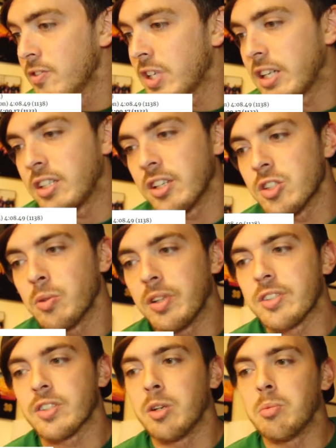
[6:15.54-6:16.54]
So that tells you
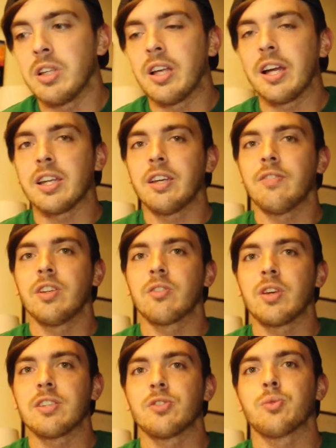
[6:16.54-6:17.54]
what it's going to be like, even in
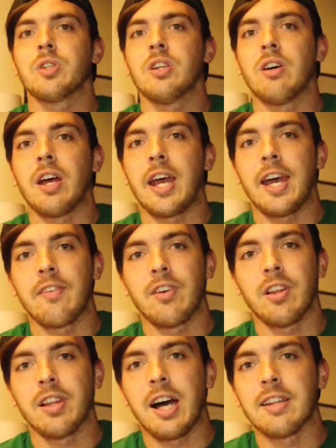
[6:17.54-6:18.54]
races where you don't have
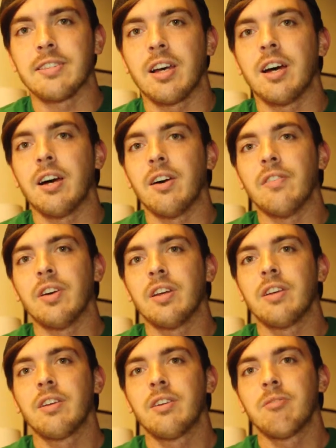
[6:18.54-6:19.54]
a lot of
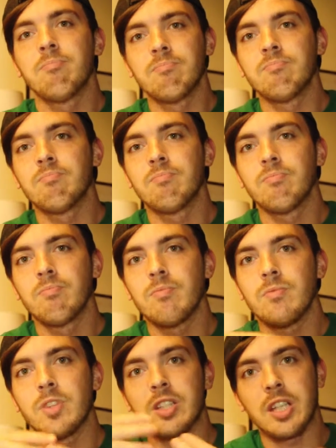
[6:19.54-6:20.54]

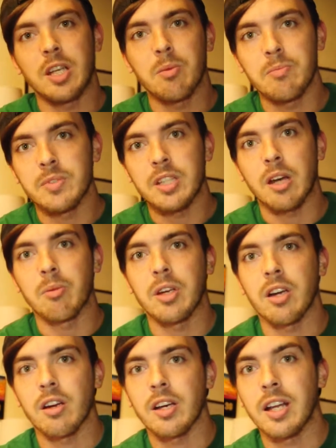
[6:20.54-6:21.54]
the teams that
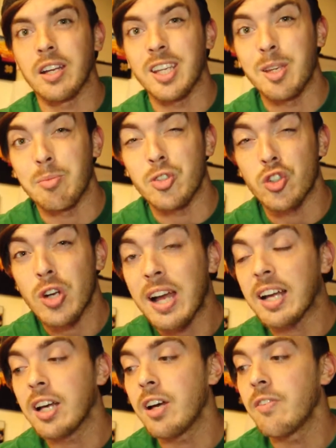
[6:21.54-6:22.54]
we are kind of keeping
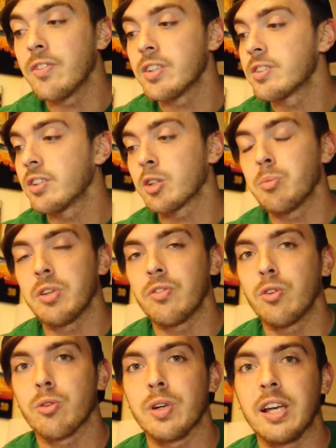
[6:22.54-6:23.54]
track of. It's still going to be
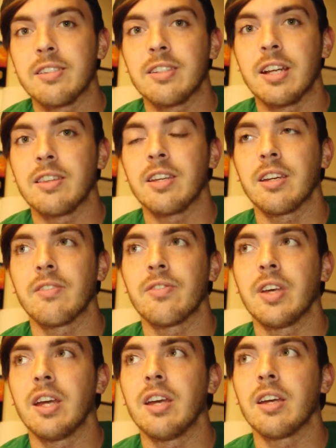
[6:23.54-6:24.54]
a full race, and I think
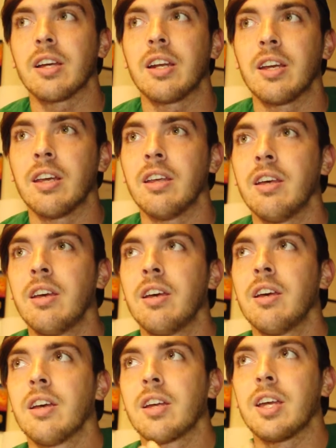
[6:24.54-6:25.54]
if they kind of
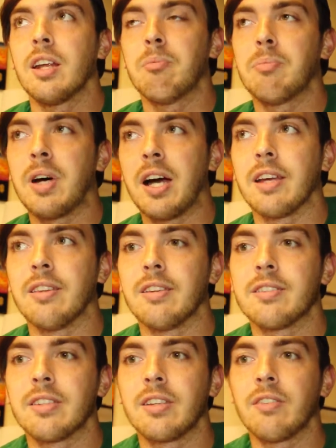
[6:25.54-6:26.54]
get behind
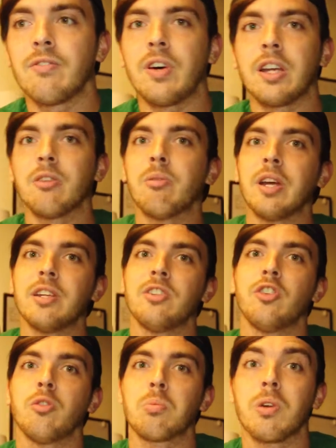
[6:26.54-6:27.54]
this and can find a way
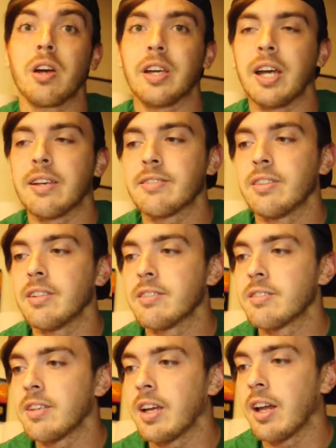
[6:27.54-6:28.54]
to broadcast
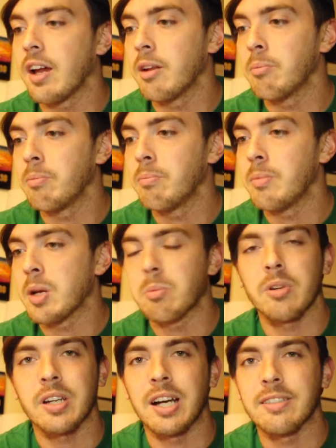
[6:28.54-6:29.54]
this and
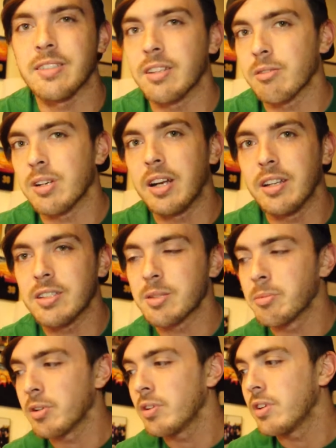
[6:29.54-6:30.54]
make more content around it, it's
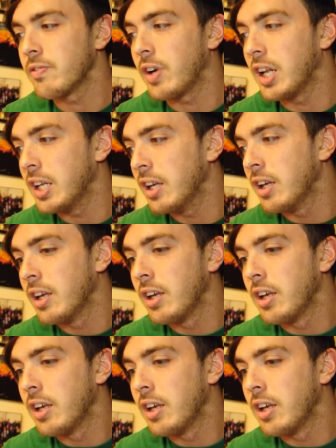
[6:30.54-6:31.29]
going to be really fun.